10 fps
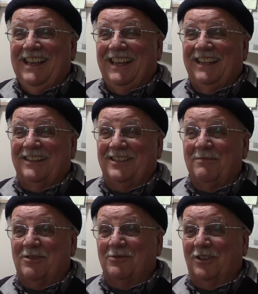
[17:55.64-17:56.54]
And it
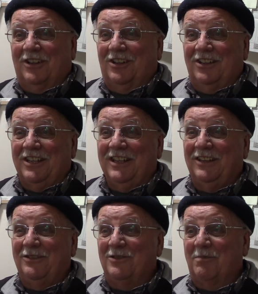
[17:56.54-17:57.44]
seems to work. All you need
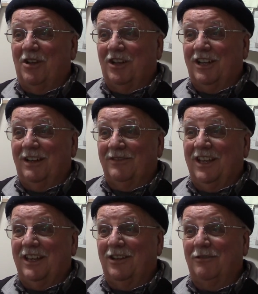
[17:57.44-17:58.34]
to do is block off
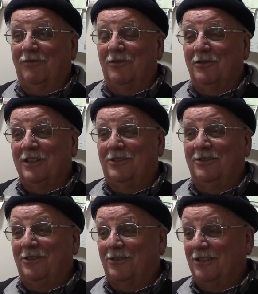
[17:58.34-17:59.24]
that airflow
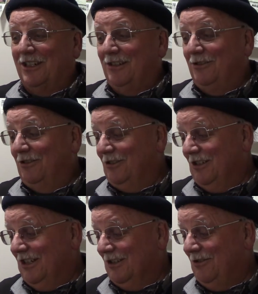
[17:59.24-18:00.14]
into your
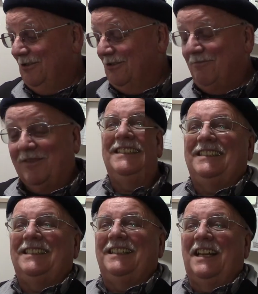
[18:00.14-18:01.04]
oil cooler.
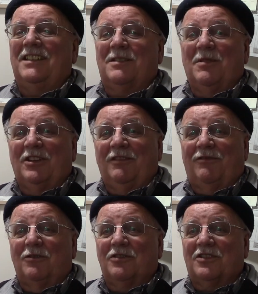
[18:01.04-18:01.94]
That's about it,
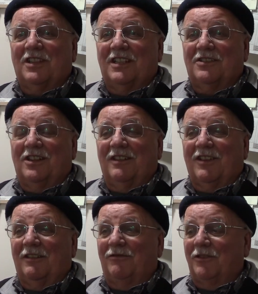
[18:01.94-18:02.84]
folks. That's all
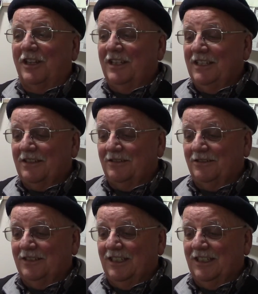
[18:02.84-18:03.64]
I've got for you. So